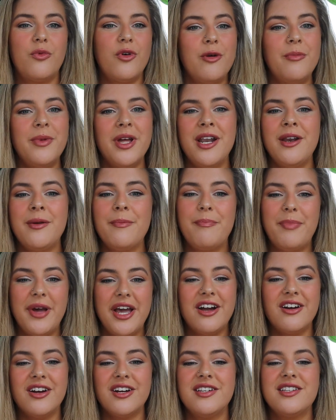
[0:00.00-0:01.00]
women,
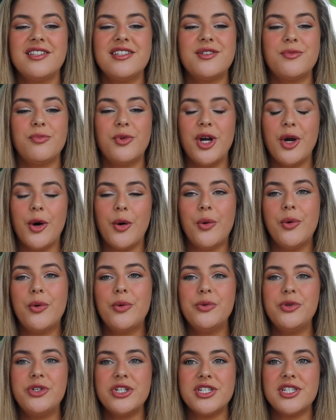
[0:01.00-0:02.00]
parents, we
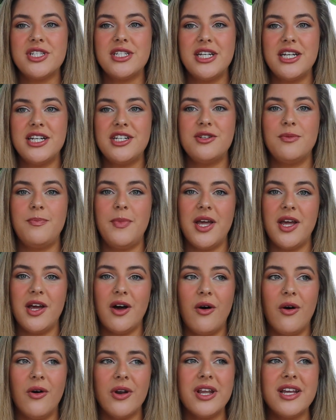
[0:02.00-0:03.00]
all just need to be
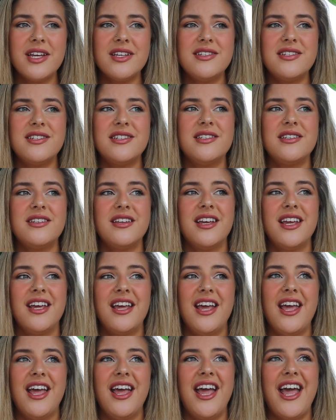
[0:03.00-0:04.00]
honest.
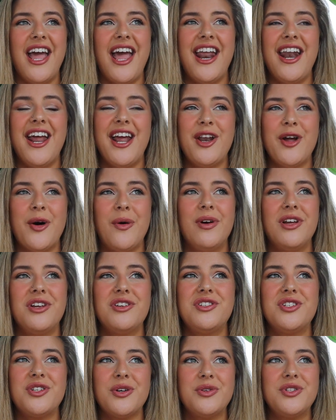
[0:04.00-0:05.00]
And I know it
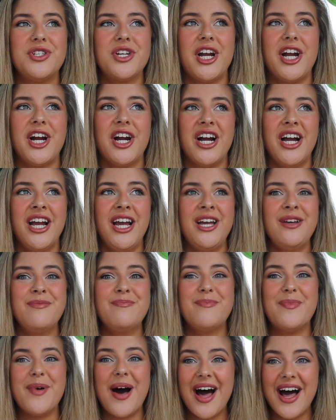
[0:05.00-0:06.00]
is so scary,
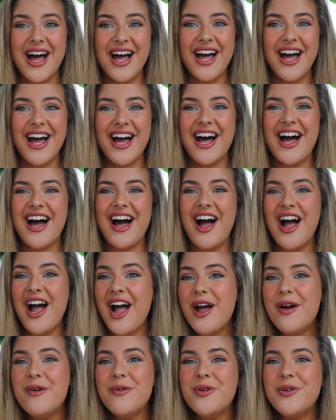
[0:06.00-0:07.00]
but
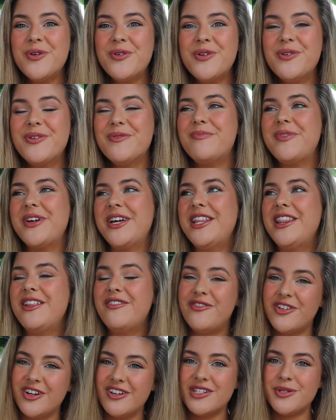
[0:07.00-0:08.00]
I will be the
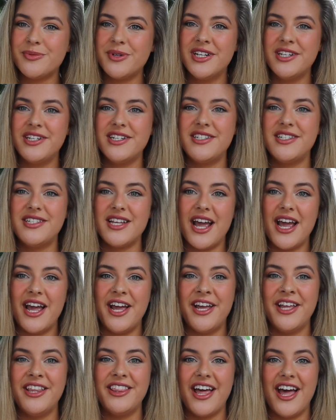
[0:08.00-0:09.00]
first one to
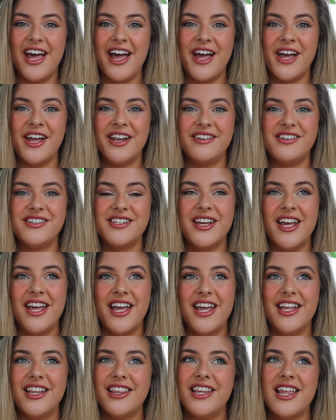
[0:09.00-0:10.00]
say that
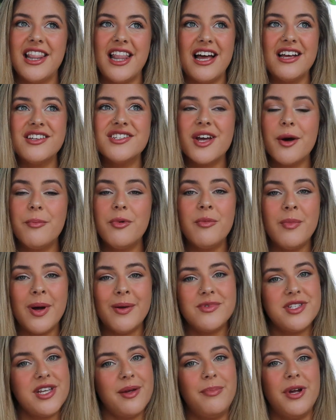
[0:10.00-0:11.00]
the last couple
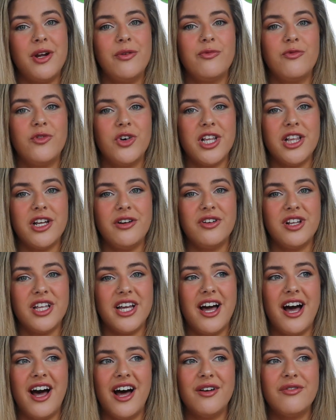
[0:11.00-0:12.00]
months have been really, really
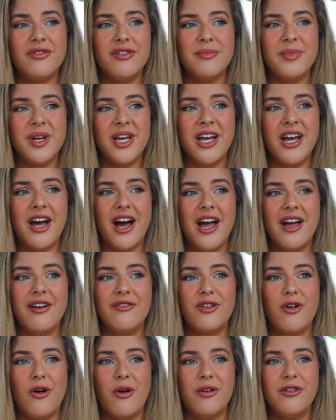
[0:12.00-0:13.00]
hard for me. I
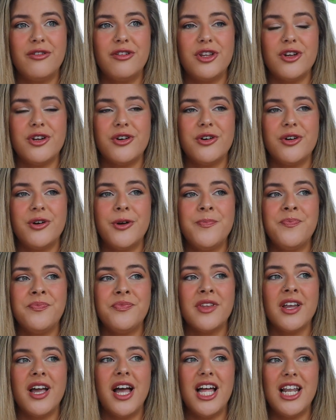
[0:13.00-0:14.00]
have gone through
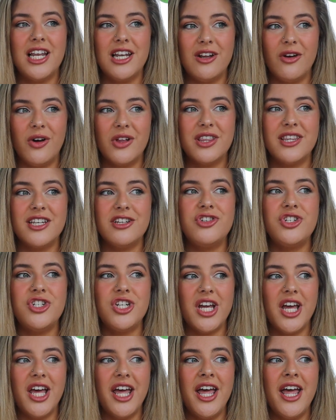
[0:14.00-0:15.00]
a lot this
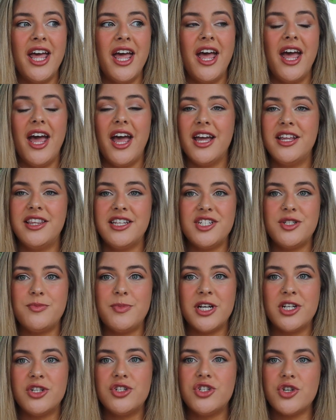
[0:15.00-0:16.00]
year, and there's
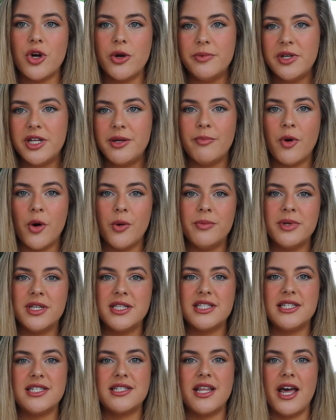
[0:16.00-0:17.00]
been so many
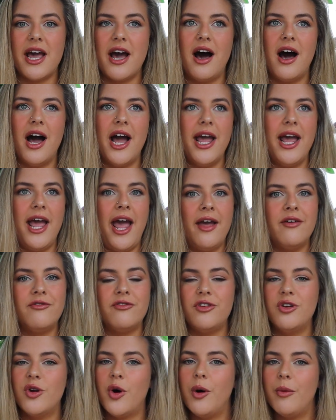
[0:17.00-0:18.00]
moments that I have
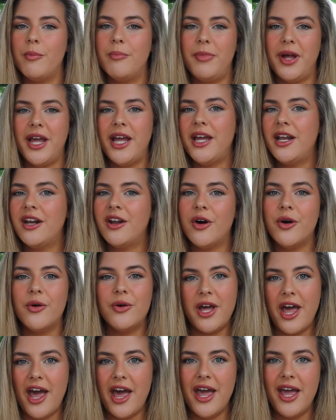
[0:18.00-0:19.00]
not been
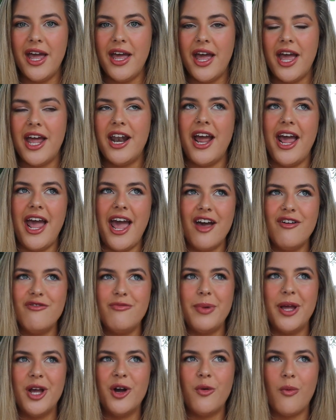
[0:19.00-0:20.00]
okay, and I
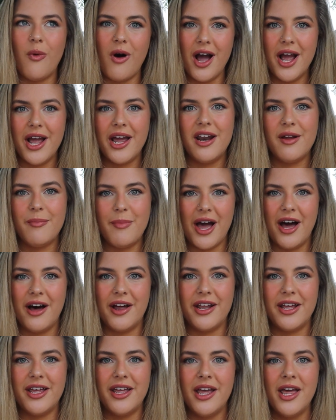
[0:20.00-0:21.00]
have been quiet
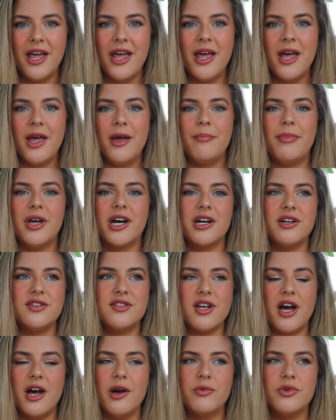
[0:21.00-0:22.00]
about it
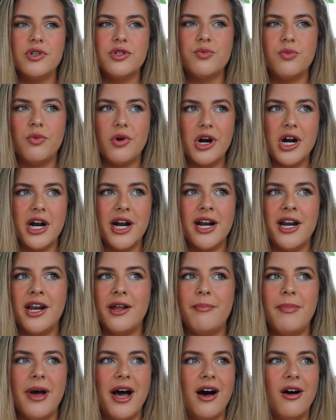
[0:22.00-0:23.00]
because I was worried
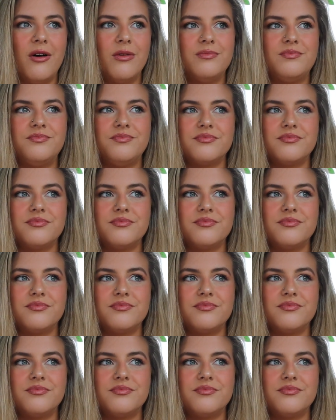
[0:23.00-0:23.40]
about